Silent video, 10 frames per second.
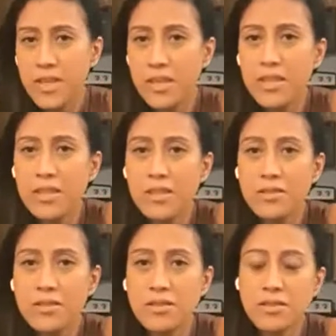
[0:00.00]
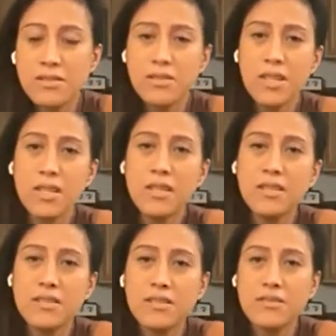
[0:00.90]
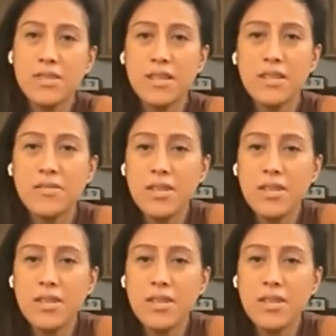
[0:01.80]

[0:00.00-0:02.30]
Very close. Yeah, very,